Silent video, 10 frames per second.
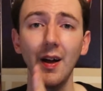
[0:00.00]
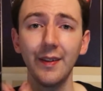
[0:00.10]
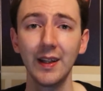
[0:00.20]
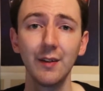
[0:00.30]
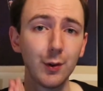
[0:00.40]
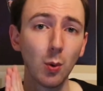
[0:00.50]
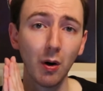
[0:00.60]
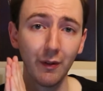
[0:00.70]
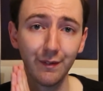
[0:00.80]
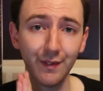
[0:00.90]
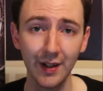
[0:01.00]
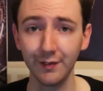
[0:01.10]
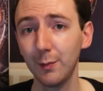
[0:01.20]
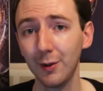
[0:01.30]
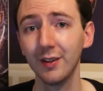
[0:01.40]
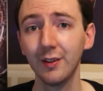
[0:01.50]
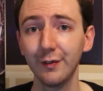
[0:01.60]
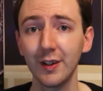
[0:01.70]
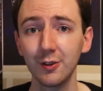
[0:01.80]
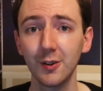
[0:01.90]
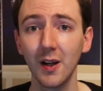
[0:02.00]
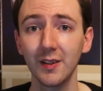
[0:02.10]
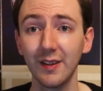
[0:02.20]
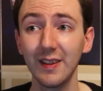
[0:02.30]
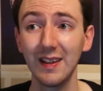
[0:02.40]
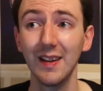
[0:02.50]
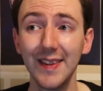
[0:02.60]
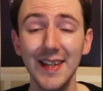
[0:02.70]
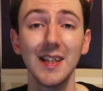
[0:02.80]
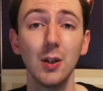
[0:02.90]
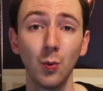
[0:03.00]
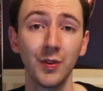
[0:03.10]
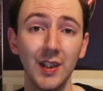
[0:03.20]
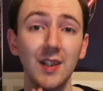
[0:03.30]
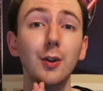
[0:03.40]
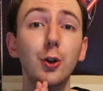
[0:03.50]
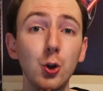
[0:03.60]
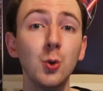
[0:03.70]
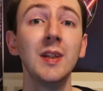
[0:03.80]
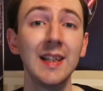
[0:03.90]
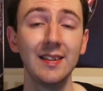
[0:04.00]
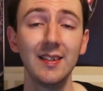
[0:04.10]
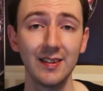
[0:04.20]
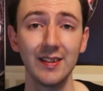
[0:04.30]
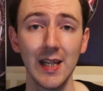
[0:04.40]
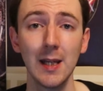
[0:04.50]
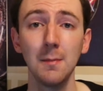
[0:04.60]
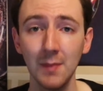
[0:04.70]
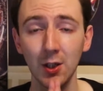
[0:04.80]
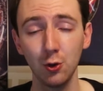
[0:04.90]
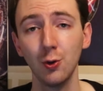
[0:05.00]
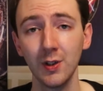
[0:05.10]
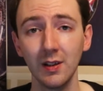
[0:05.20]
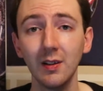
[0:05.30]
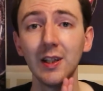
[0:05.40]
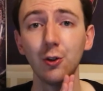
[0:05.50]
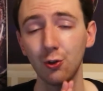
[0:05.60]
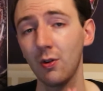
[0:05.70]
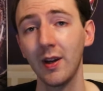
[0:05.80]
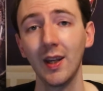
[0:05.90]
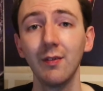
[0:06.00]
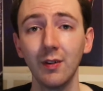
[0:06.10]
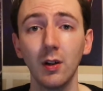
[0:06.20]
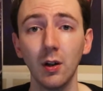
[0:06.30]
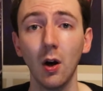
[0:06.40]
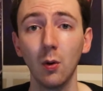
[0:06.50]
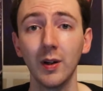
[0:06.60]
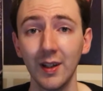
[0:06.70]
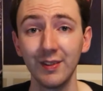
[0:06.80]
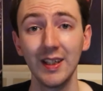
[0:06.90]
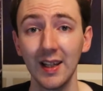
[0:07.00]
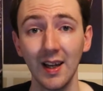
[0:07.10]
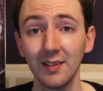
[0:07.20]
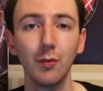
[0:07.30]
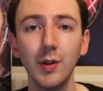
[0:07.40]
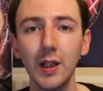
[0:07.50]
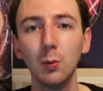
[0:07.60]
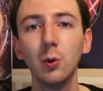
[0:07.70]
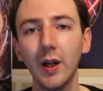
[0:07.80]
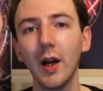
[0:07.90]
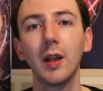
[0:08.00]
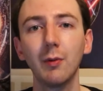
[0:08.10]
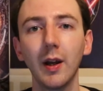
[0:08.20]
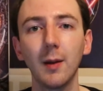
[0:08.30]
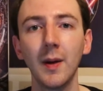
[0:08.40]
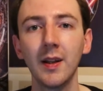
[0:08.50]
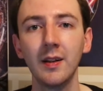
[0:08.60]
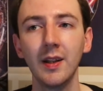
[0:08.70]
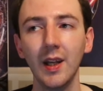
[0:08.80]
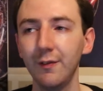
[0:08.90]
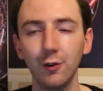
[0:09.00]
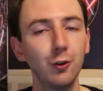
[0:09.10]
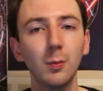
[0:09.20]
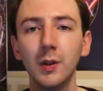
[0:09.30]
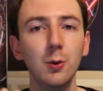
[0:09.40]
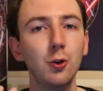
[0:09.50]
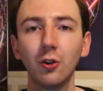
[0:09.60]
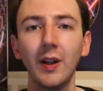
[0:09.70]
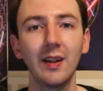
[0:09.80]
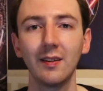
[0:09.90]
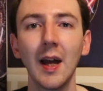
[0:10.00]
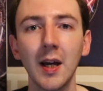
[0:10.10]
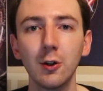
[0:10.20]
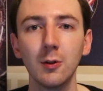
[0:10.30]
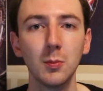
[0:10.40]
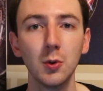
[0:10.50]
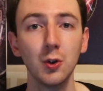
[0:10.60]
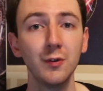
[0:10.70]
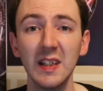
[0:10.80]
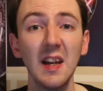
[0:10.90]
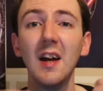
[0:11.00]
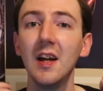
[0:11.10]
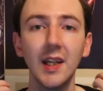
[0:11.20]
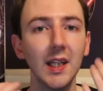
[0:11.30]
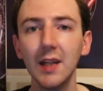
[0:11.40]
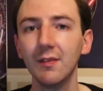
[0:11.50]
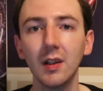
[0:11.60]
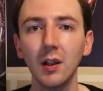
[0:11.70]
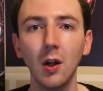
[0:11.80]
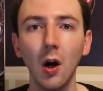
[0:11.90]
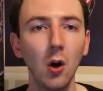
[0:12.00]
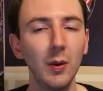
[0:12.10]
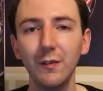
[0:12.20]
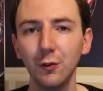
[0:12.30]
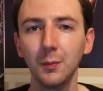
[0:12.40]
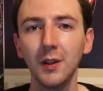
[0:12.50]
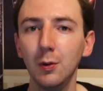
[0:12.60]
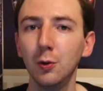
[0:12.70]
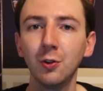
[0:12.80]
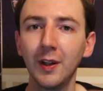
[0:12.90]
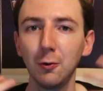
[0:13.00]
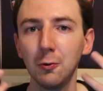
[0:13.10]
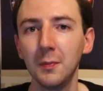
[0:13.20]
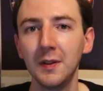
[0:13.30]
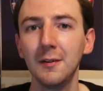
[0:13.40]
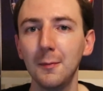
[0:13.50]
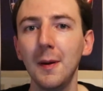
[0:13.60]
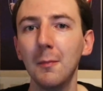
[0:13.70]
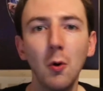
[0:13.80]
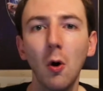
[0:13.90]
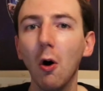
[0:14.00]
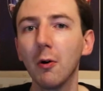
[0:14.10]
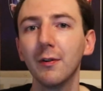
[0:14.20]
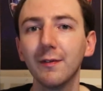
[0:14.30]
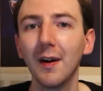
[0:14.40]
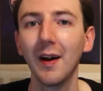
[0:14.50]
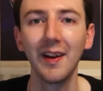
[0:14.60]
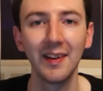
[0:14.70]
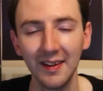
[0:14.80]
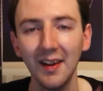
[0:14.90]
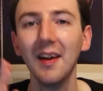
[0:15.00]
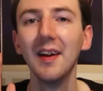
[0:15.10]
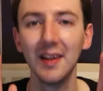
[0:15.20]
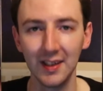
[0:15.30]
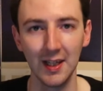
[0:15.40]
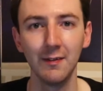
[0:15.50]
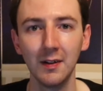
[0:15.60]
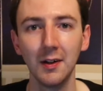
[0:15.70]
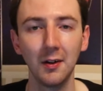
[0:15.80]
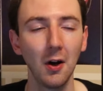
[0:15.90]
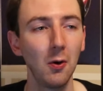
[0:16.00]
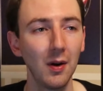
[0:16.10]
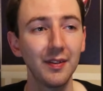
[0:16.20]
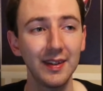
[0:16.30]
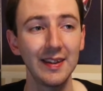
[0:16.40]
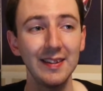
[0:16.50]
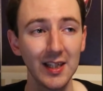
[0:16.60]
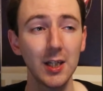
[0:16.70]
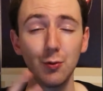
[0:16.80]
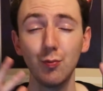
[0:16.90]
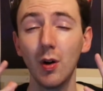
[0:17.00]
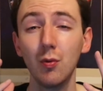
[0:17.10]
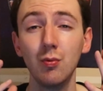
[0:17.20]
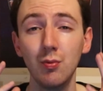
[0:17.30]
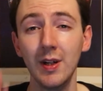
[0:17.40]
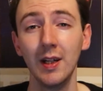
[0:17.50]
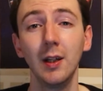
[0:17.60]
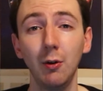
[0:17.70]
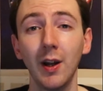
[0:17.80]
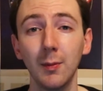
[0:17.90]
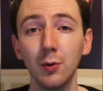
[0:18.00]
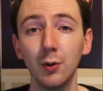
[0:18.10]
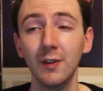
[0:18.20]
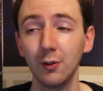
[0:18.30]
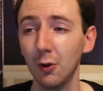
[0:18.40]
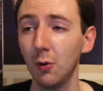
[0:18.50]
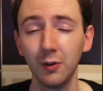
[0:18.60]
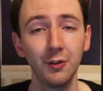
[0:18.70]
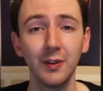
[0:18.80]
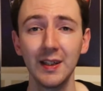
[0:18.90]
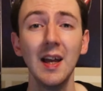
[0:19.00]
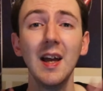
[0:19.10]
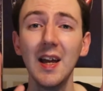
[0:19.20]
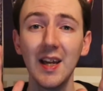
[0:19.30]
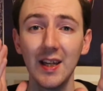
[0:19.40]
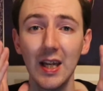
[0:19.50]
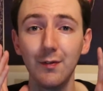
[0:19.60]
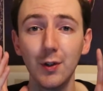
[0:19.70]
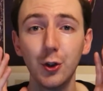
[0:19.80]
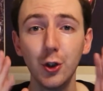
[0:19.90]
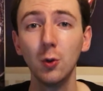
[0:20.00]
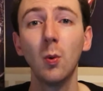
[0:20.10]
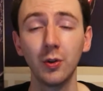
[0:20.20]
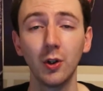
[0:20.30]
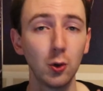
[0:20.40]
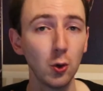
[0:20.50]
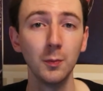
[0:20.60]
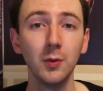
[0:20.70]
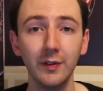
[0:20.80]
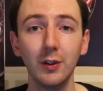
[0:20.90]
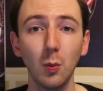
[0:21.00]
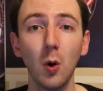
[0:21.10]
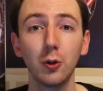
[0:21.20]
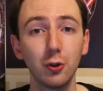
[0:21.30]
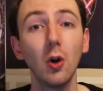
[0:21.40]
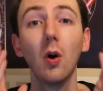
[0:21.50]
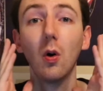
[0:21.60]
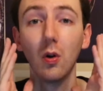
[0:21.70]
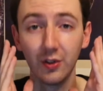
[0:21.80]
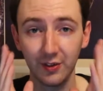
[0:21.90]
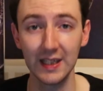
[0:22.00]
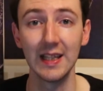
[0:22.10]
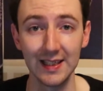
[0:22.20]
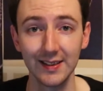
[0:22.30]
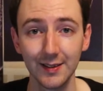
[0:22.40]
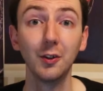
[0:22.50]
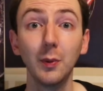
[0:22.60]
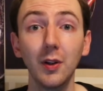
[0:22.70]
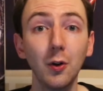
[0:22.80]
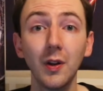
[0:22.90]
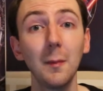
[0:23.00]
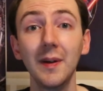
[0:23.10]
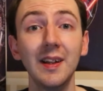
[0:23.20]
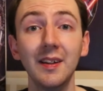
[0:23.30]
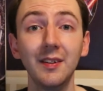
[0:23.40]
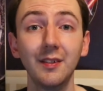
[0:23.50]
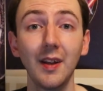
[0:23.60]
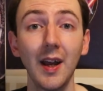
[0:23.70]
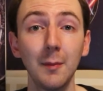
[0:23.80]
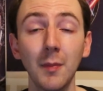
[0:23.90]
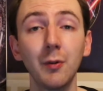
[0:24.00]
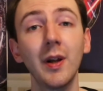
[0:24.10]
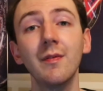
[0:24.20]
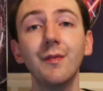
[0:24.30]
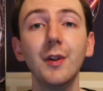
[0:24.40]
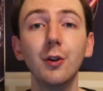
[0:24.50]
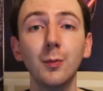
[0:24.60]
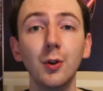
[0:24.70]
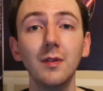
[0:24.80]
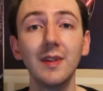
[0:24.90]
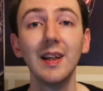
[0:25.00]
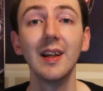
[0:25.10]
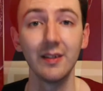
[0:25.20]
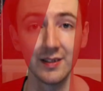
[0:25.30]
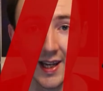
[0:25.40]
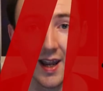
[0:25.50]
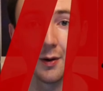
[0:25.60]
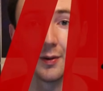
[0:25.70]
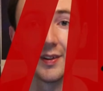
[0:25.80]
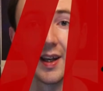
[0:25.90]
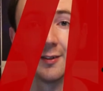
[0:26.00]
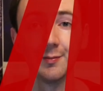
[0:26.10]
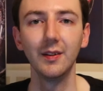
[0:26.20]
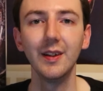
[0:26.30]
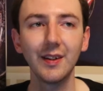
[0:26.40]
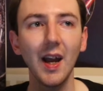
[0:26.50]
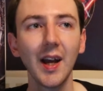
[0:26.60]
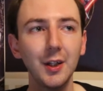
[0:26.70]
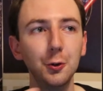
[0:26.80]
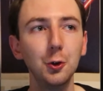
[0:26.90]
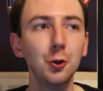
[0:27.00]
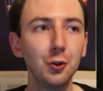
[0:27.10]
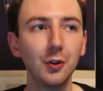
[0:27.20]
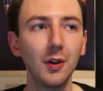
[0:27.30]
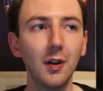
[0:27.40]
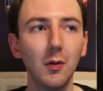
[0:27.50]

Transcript: I think if you are a fan of the Predator franchise, I think this is one that you do need to see. Make sure you at least try and give it a go whenever you can. Really would highly recommend it. If you're somebody who just likes an action movie, give it a go. If you're somebody who does like something that's a bit more horrifying, give it a go. I think this is a really great movie. So honestly, if you do want a good movie to watch, see this. So with all that being said, my rating for this movie is an 8 out of 10. This kind of does